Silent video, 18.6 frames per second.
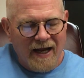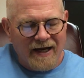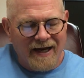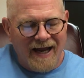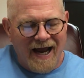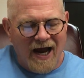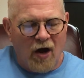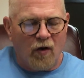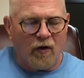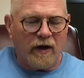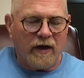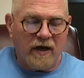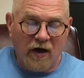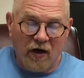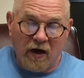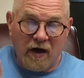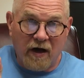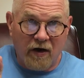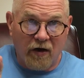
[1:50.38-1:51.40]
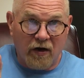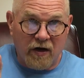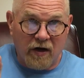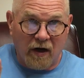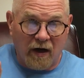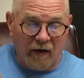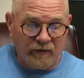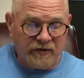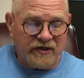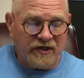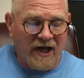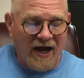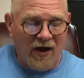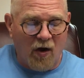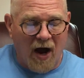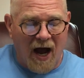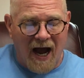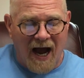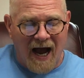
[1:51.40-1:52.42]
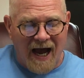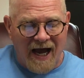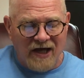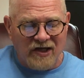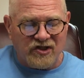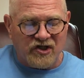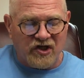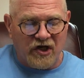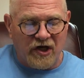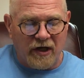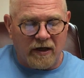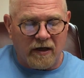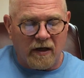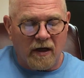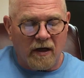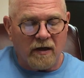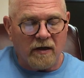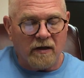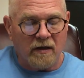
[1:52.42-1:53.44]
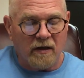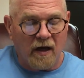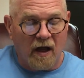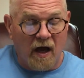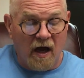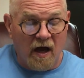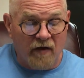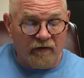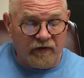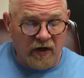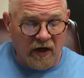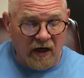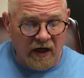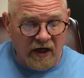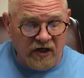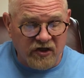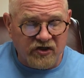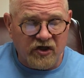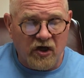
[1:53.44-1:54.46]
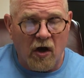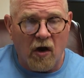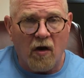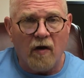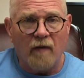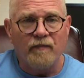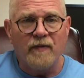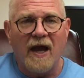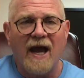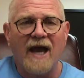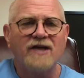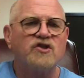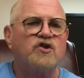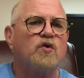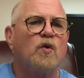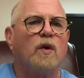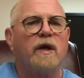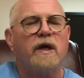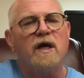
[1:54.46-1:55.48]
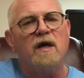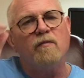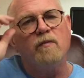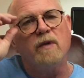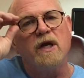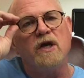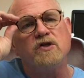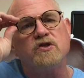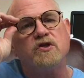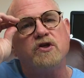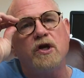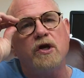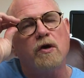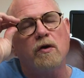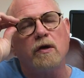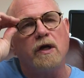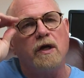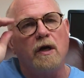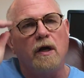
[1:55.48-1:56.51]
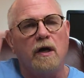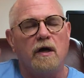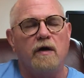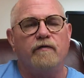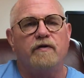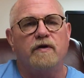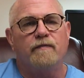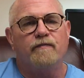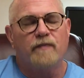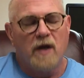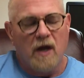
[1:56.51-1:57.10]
Now, here it comes. Now, Isaac loved Esau. Actually, it means dearly loved.